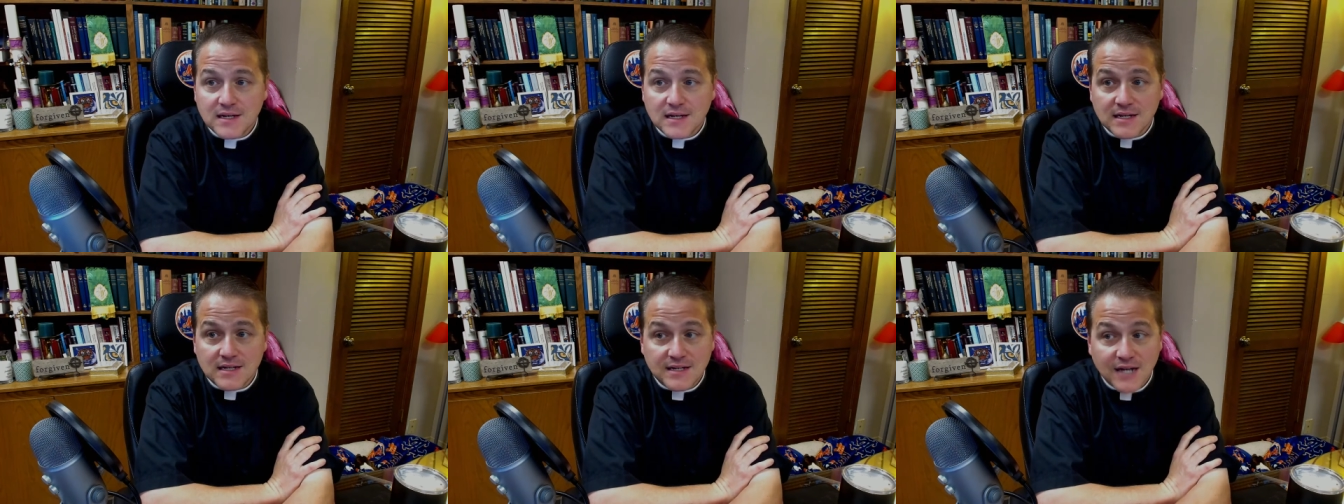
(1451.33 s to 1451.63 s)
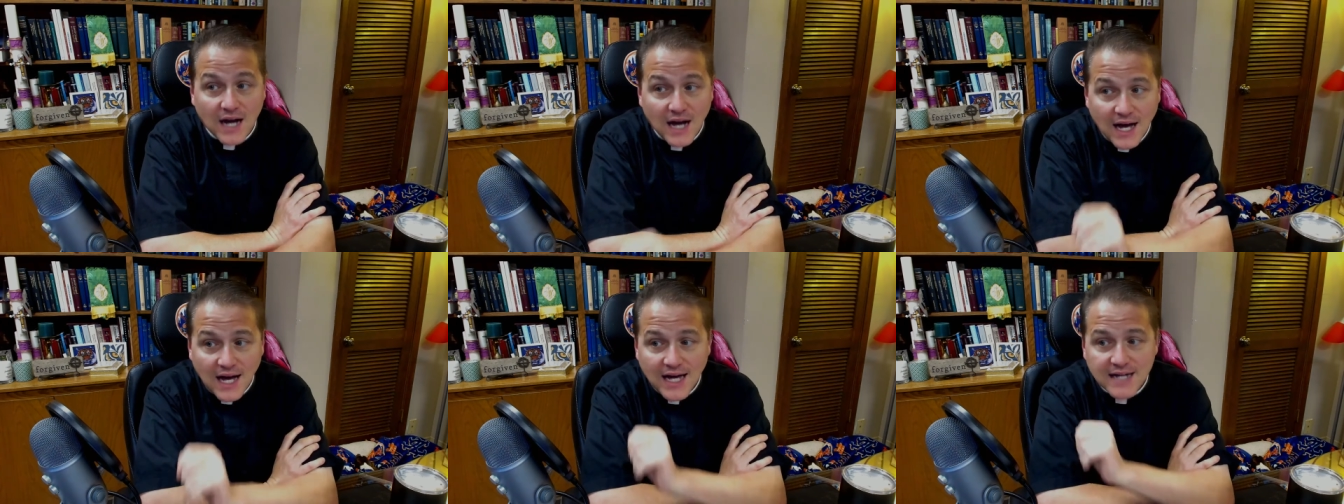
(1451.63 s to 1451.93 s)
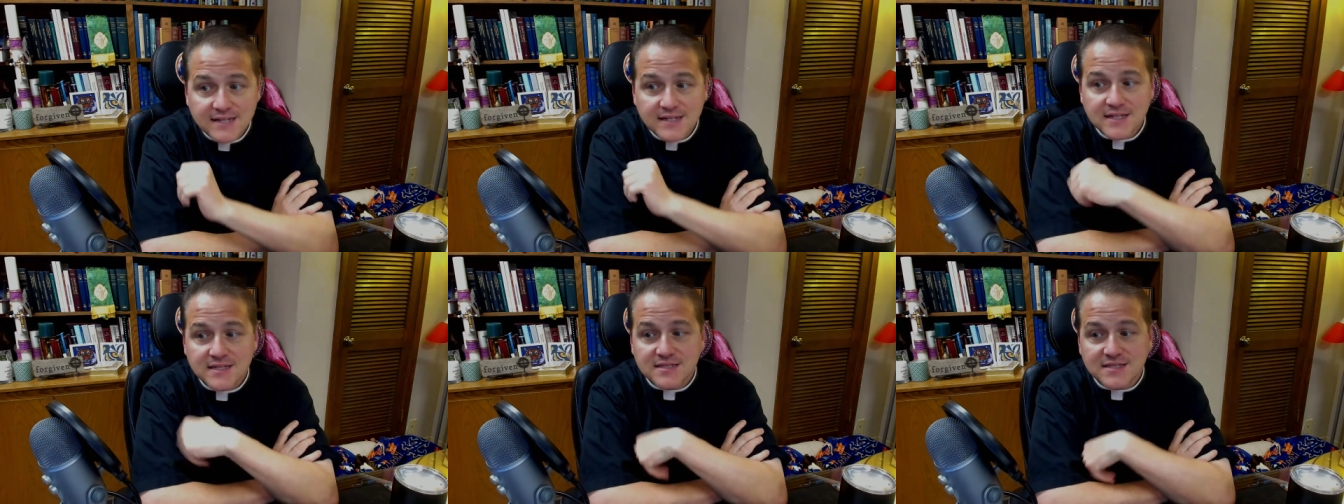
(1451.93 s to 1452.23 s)

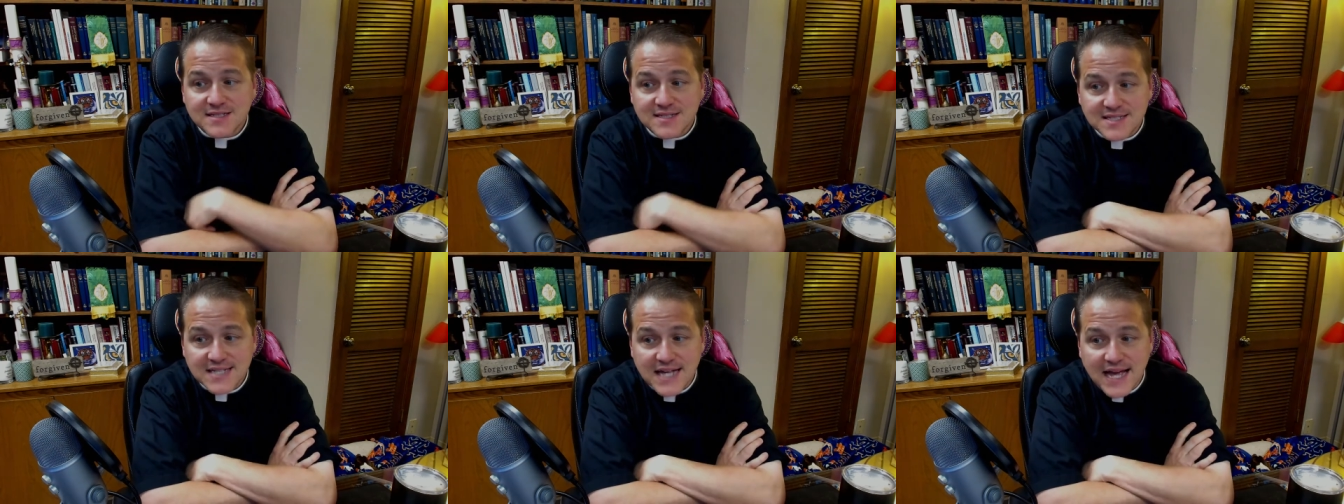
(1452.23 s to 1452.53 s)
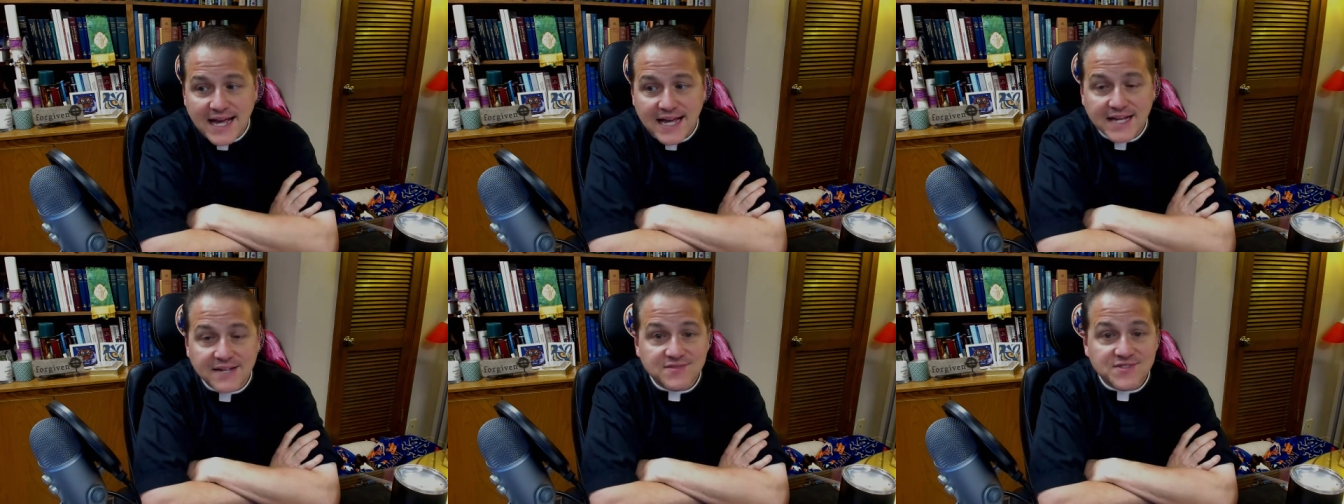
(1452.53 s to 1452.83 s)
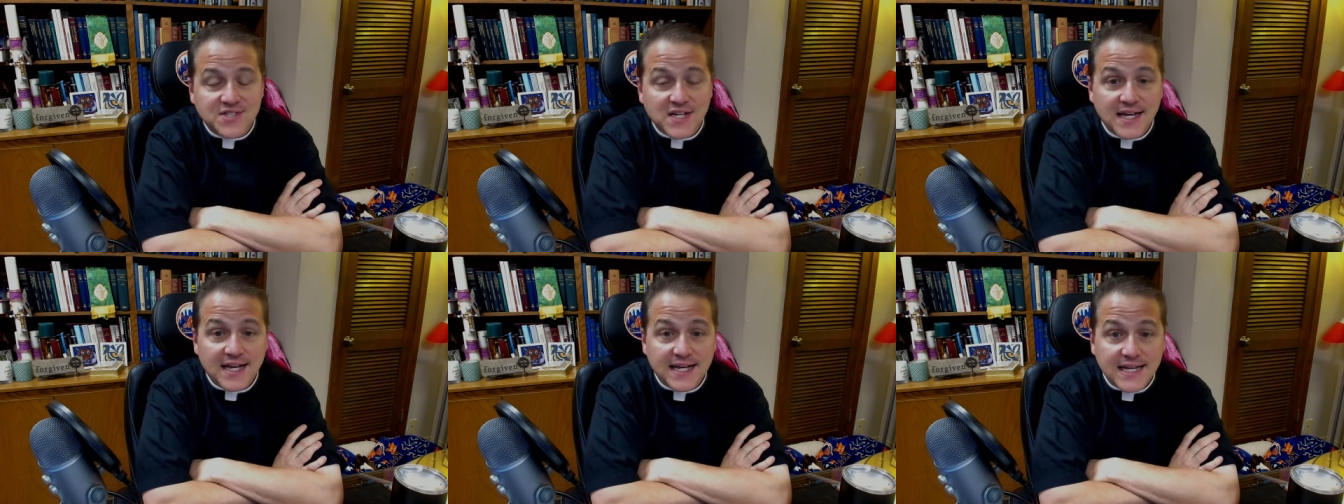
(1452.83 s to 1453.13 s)
God saves
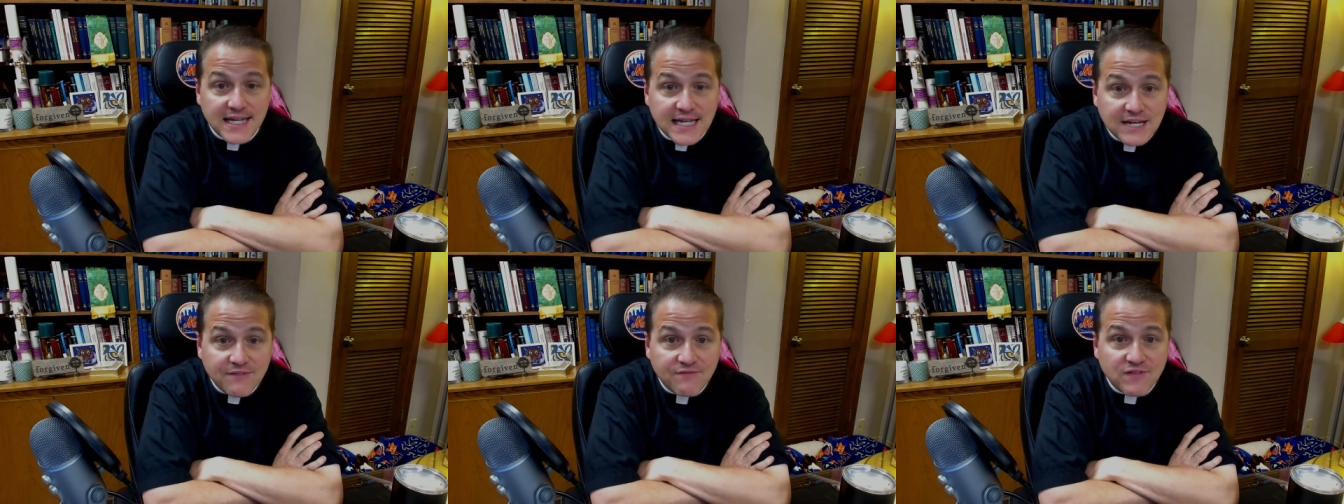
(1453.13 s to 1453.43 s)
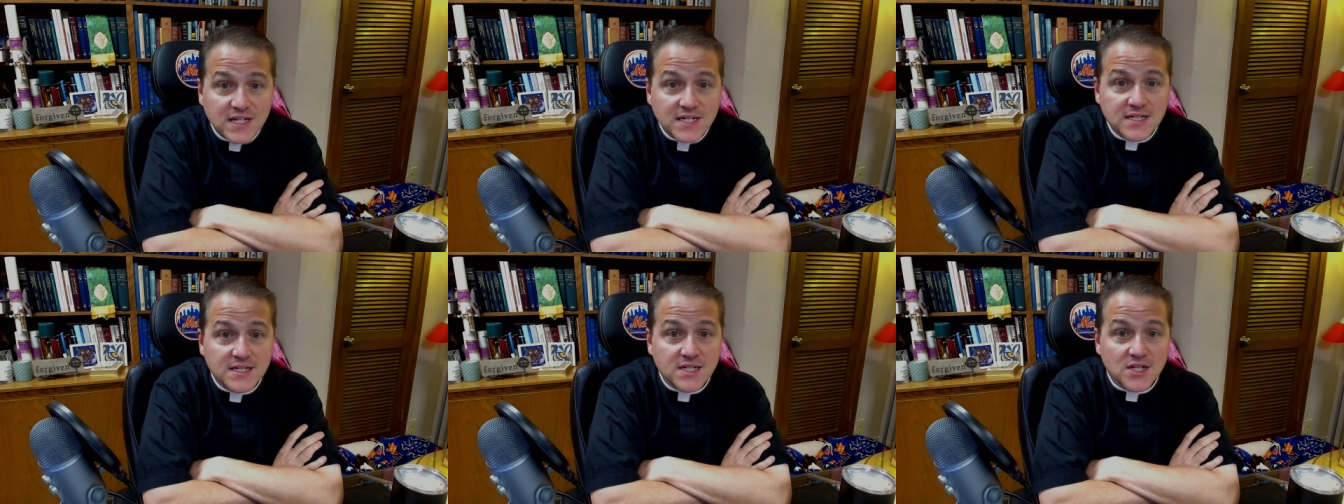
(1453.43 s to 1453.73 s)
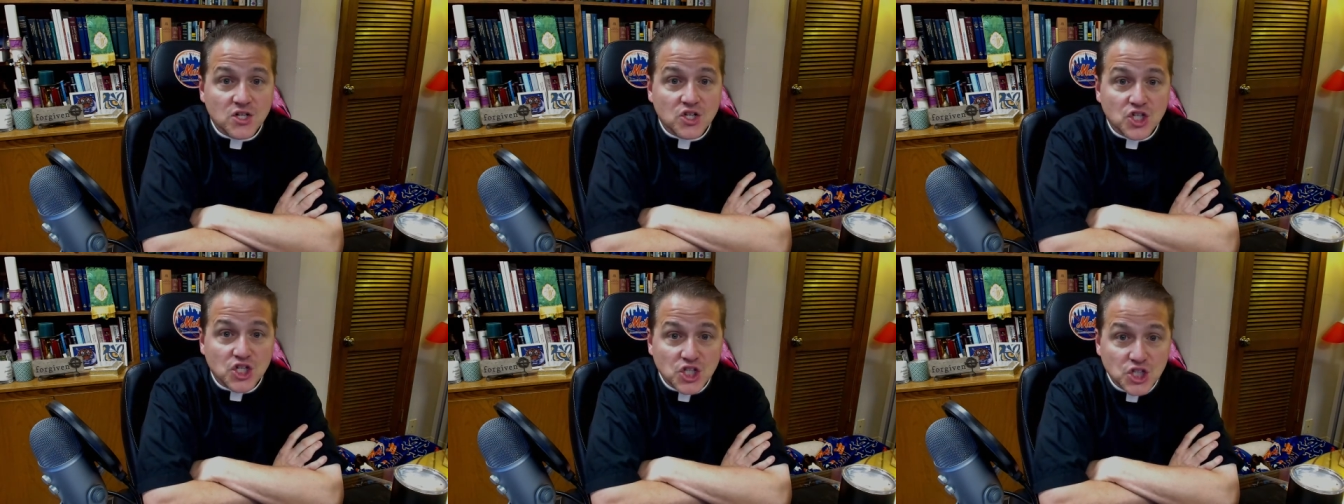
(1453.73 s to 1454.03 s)
even
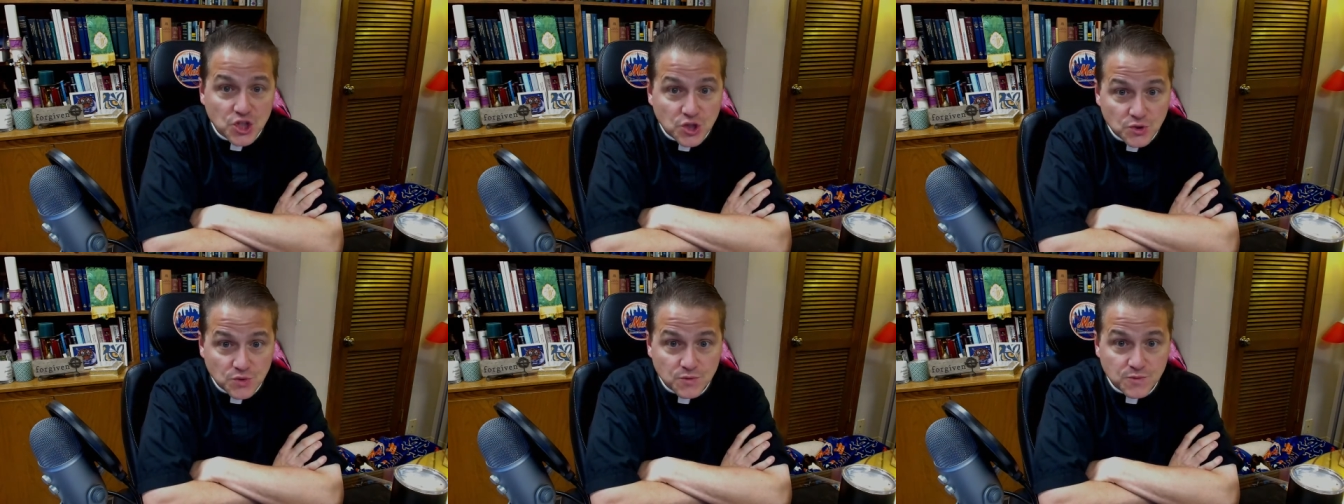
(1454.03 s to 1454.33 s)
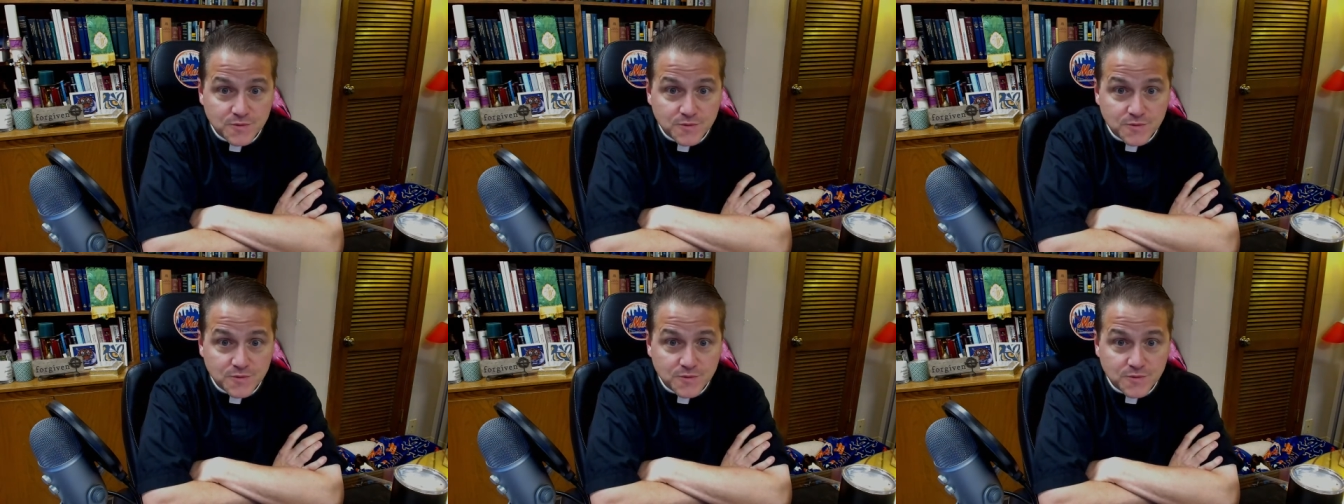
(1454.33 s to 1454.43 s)
you.